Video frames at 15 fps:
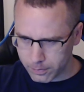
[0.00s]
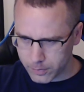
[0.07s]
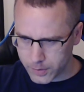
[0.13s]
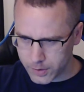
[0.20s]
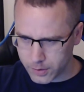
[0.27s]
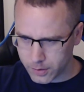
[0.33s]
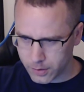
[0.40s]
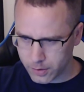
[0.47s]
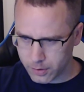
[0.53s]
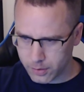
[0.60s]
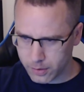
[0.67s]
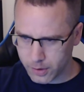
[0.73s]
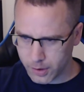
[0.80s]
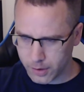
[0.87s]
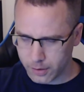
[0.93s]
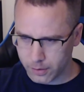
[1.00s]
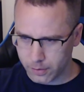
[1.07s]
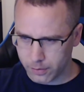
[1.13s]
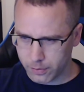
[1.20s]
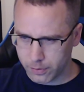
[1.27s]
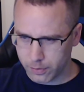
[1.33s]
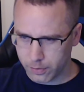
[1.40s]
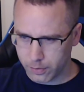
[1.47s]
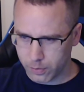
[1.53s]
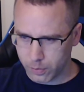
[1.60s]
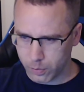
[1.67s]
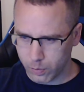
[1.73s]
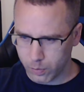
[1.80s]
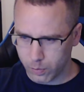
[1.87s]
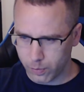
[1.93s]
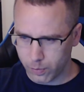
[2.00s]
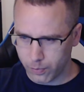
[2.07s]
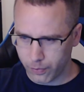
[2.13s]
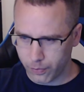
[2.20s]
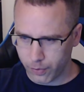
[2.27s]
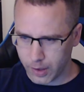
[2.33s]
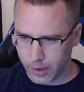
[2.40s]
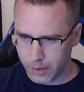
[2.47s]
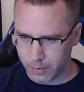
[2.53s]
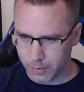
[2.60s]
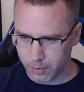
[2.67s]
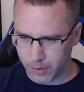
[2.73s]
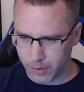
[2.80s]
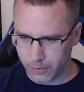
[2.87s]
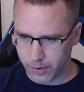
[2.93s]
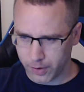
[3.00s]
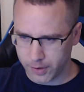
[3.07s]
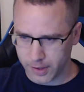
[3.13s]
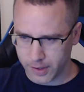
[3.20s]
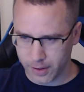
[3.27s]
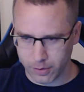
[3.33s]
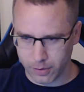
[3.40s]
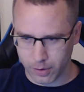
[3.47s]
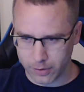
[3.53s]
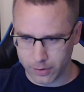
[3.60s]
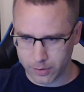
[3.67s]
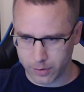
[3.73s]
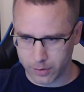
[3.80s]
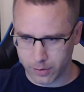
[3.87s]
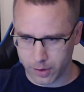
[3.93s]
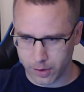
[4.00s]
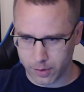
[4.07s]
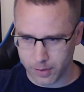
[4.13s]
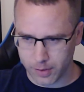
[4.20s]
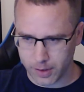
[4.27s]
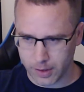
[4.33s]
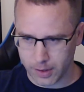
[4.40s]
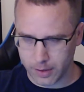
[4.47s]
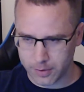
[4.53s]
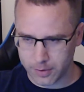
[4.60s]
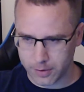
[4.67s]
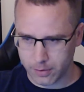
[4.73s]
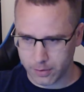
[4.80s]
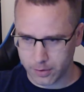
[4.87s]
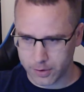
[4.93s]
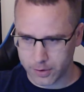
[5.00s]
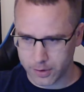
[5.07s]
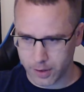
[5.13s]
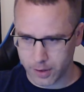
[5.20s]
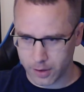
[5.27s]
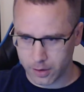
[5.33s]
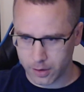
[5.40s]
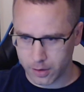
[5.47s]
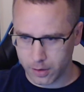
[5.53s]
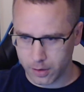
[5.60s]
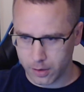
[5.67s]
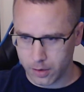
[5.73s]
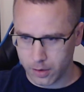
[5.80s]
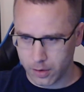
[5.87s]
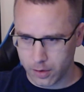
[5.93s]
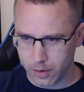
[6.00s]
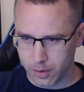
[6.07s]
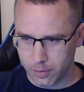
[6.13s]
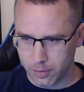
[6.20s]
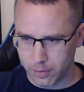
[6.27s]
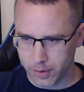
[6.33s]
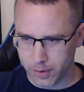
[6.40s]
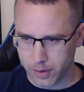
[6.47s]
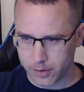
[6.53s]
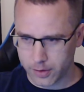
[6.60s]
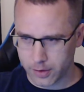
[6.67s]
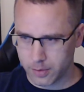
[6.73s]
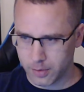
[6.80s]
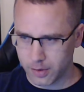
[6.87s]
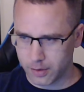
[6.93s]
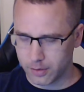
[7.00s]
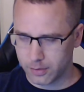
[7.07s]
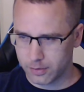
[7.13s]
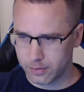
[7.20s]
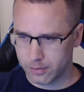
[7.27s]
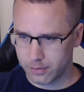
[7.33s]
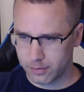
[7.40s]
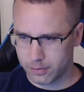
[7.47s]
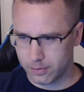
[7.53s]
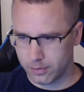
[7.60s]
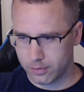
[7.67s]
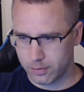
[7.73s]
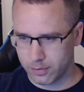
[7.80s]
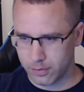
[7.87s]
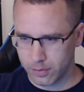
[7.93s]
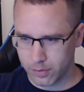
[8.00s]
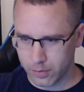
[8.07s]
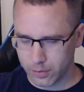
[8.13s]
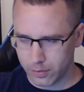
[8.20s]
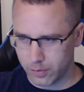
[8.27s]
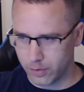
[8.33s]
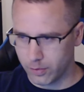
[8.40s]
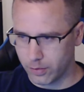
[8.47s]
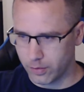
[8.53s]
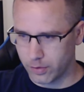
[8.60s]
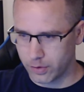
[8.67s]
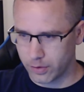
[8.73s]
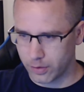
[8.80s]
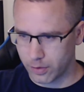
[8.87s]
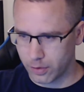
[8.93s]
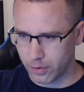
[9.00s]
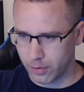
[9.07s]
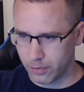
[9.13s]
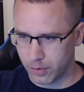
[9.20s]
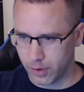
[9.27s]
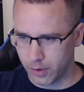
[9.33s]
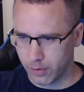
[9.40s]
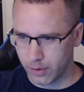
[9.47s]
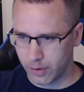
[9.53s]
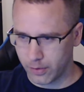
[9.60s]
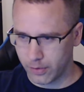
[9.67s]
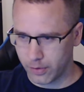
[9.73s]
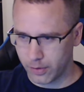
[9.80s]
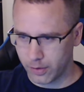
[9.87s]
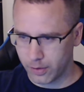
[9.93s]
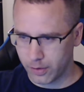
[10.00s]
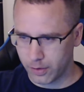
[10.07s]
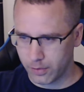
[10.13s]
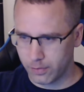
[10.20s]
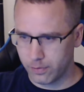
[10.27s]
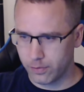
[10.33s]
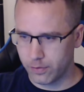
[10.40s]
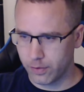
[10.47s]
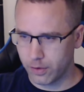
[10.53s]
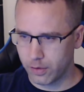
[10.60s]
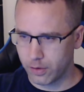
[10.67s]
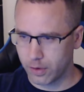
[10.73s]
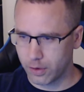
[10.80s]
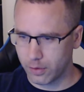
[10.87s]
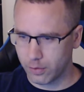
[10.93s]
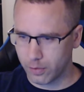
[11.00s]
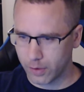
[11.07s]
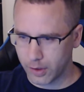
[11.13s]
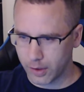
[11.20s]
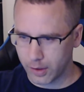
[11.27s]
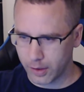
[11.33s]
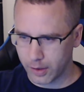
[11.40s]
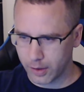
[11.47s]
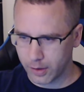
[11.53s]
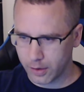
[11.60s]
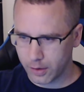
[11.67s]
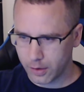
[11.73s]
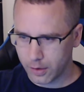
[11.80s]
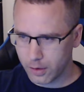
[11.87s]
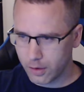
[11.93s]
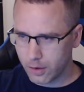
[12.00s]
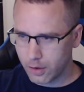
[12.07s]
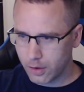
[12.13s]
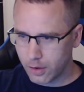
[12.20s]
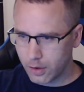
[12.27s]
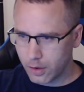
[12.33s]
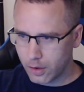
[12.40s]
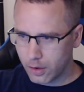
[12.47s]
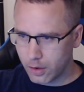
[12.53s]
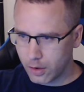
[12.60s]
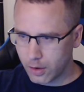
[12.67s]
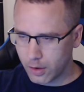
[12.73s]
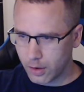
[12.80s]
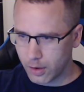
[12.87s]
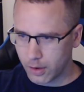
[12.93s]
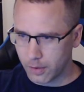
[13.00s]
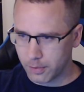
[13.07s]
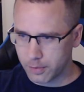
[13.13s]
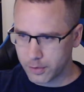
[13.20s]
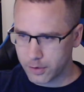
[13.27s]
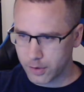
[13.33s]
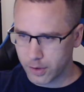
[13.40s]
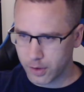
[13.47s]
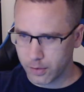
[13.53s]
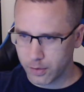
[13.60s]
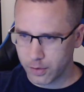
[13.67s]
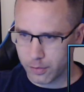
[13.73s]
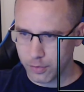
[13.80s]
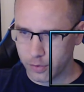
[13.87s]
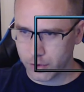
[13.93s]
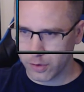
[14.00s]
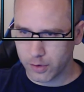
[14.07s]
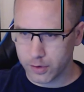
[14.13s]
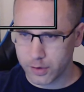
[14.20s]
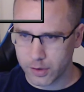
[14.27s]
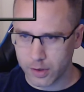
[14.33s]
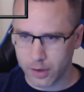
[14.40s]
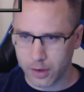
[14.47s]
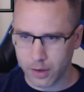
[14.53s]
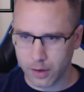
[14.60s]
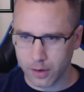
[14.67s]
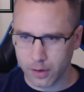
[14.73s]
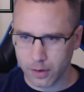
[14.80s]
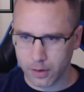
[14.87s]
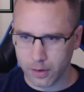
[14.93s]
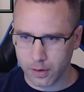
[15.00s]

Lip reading: to kind of frame my face. I don't know how it's going to look. It might absolutely suck. But I mean, what's going to hurt playing around with it and figuring out what I like. So I kind of want to bring this here